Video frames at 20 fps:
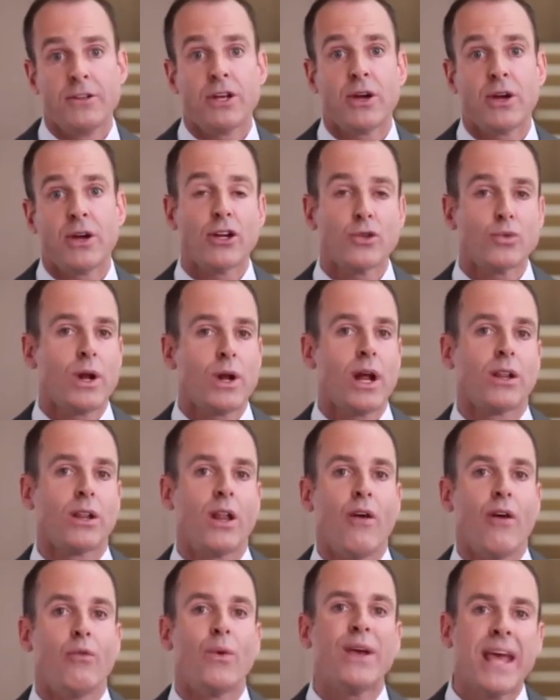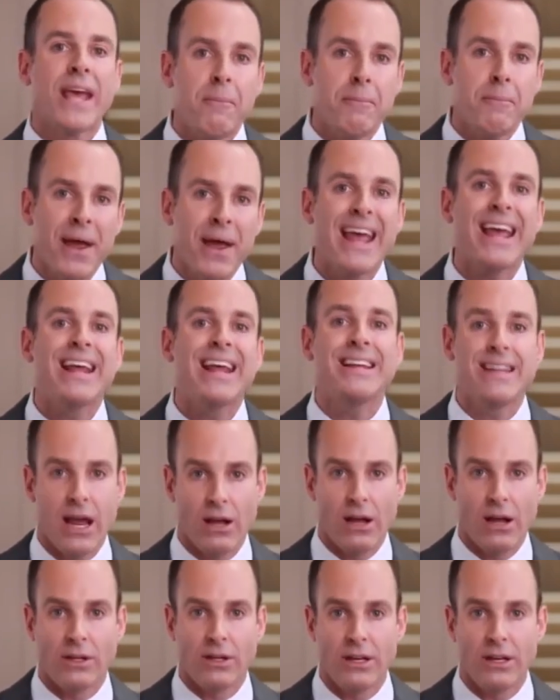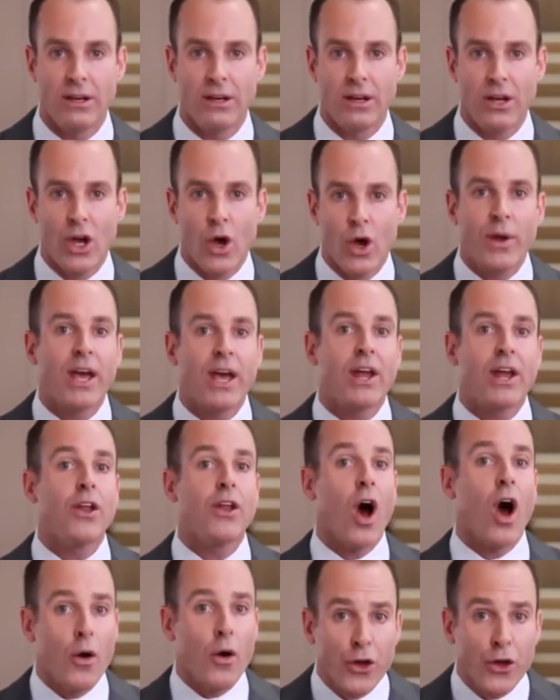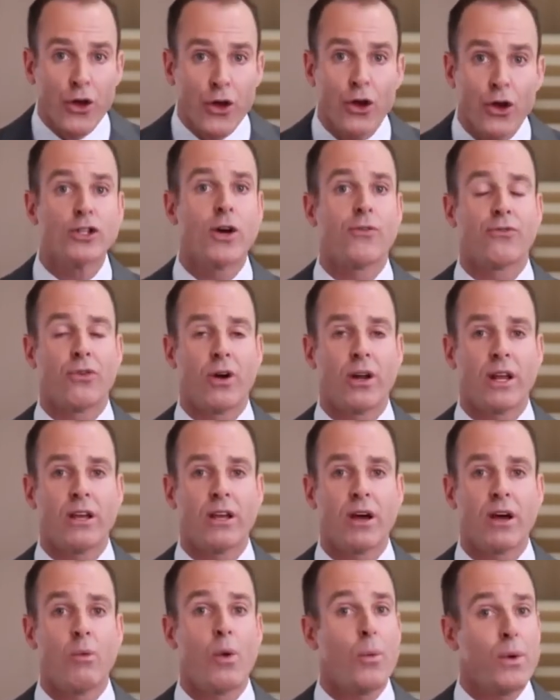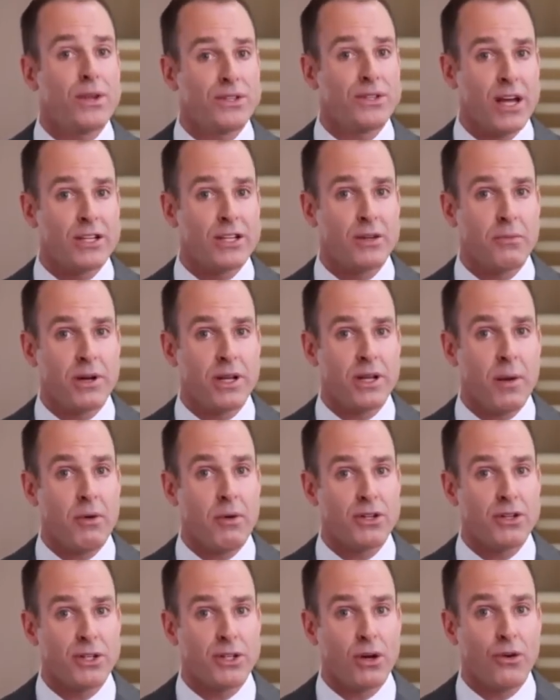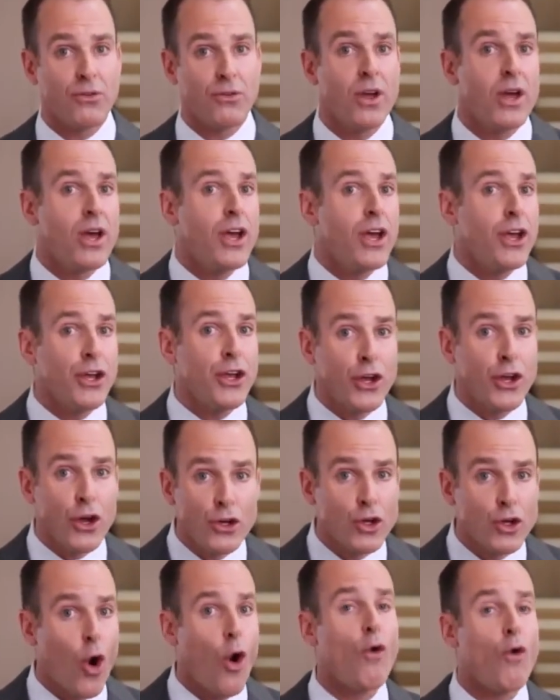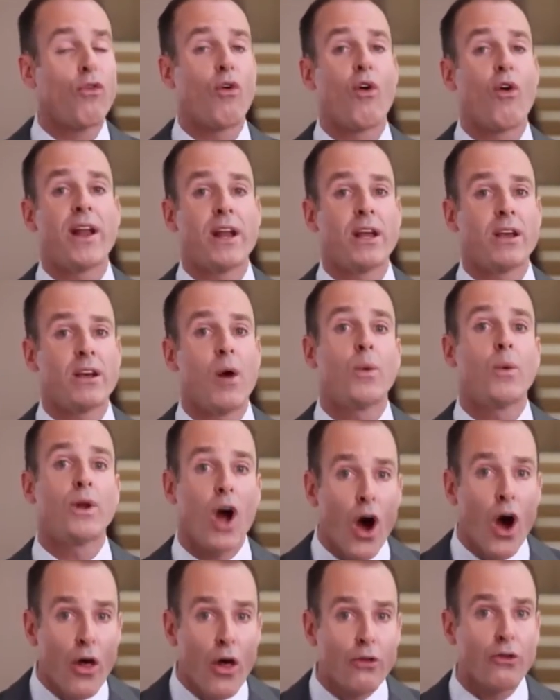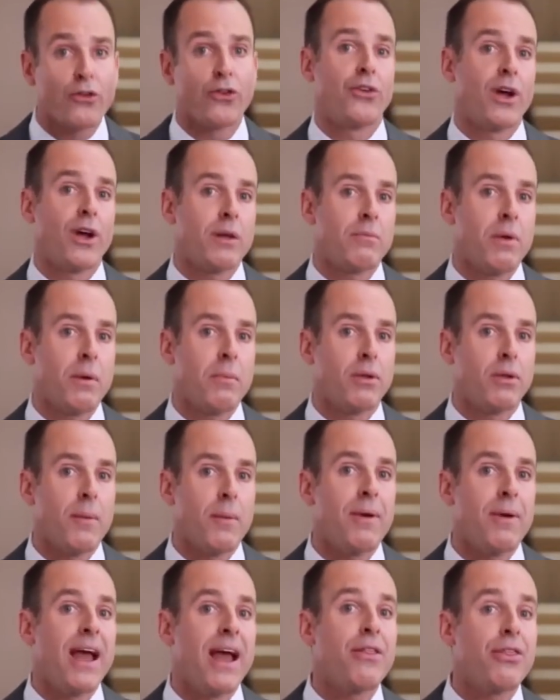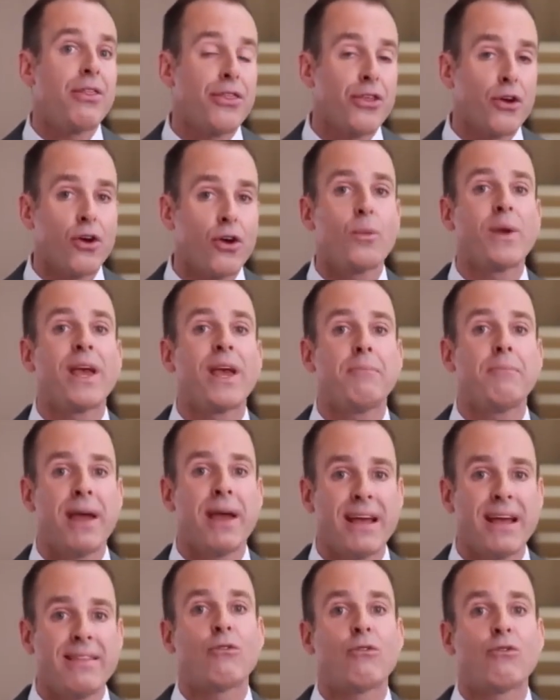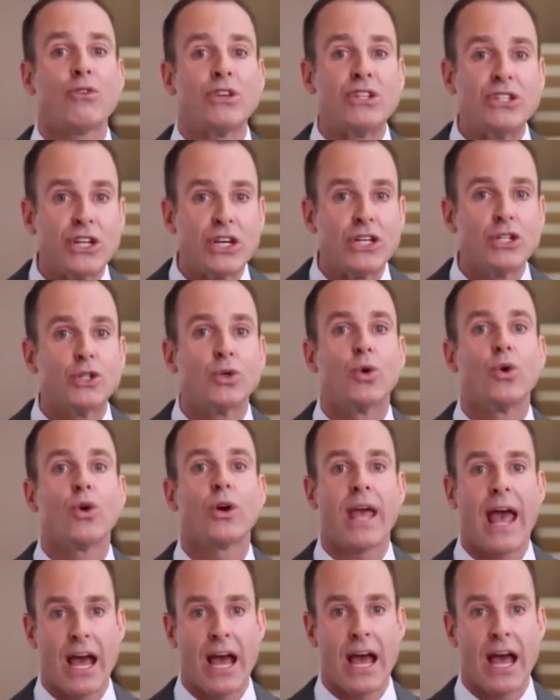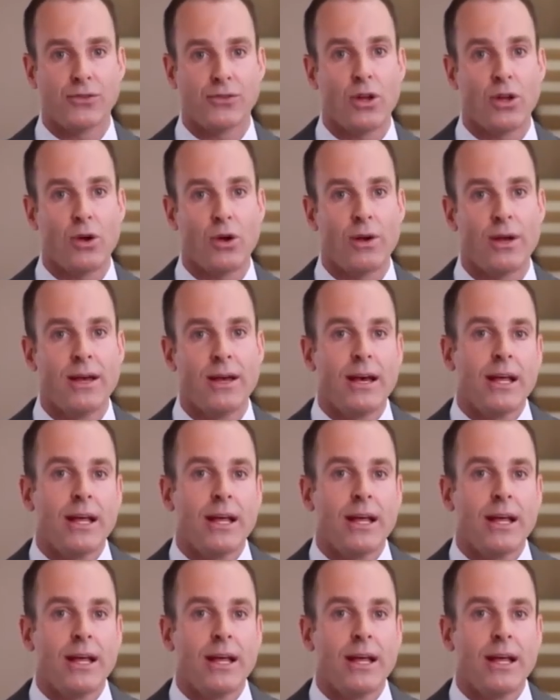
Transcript: So here's what I love. We get paid daily. We get huge upfront income when we sign somebody up ourselves, huge override income when others are signing people up, and third, we get paid that residual cash flow.